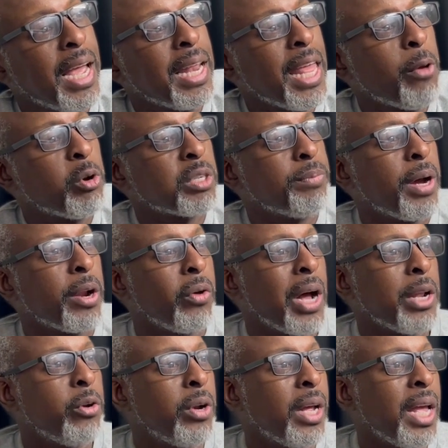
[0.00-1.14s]
language model, I
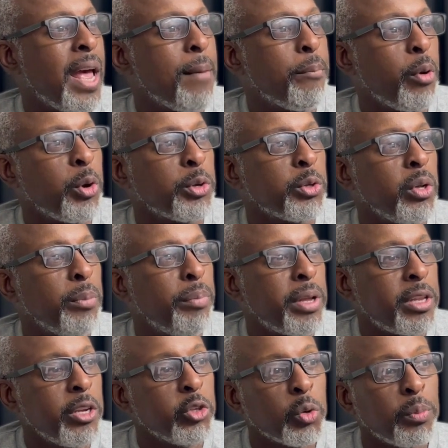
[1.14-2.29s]
do not have personal
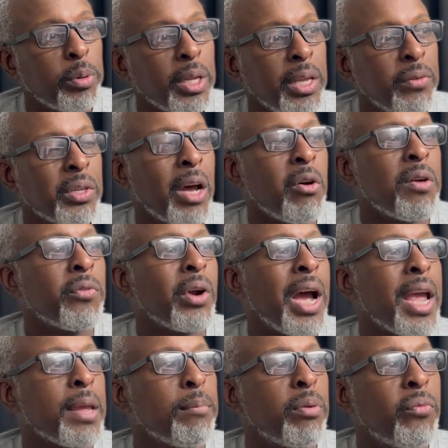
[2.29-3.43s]
opinions or beliefs. However, I
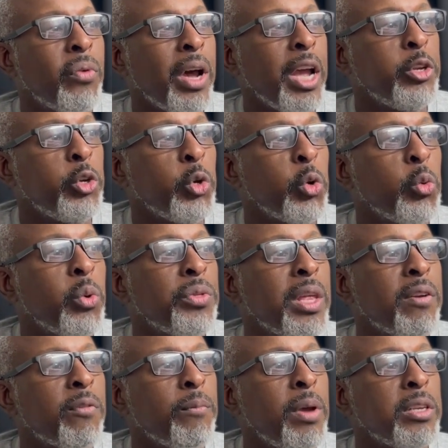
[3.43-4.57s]
can provide you with
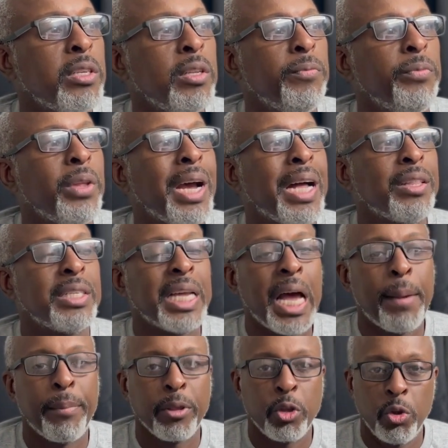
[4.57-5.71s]
information on the
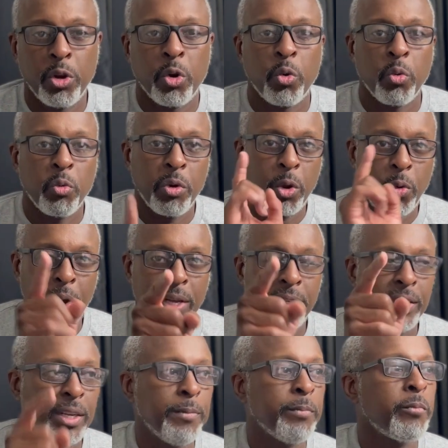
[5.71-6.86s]
topic you
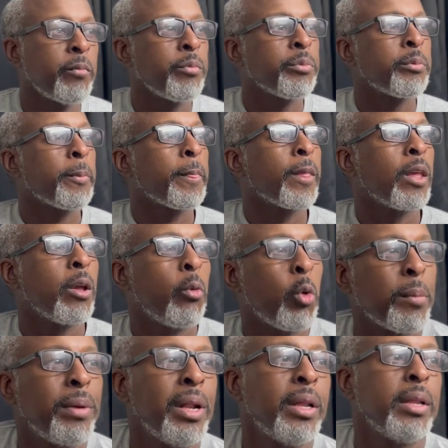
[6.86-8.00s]
requested.
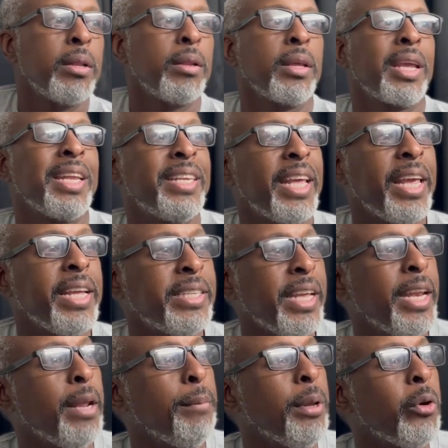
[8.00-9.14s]
Watermelon contains an
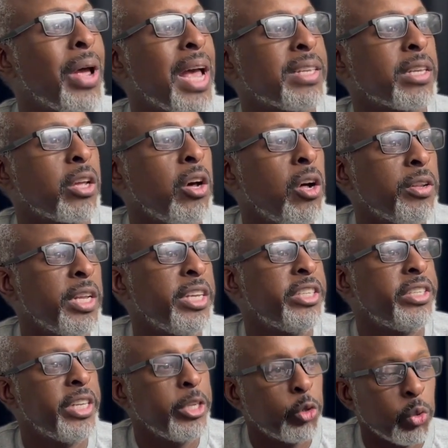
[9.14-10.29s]
amino acid called
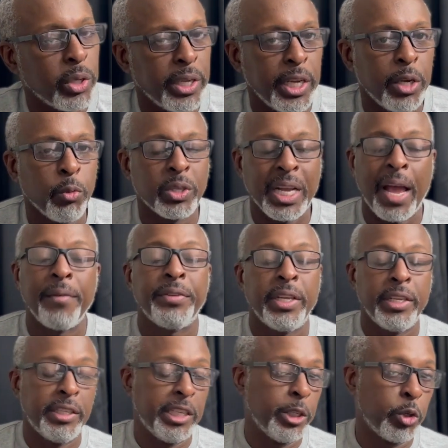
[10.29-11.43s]
citrulline, which I've seen
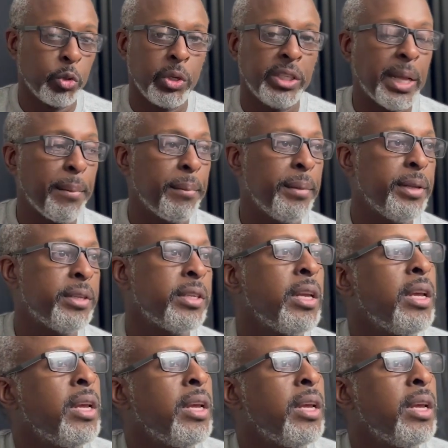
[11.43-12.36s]
citrulline supplements,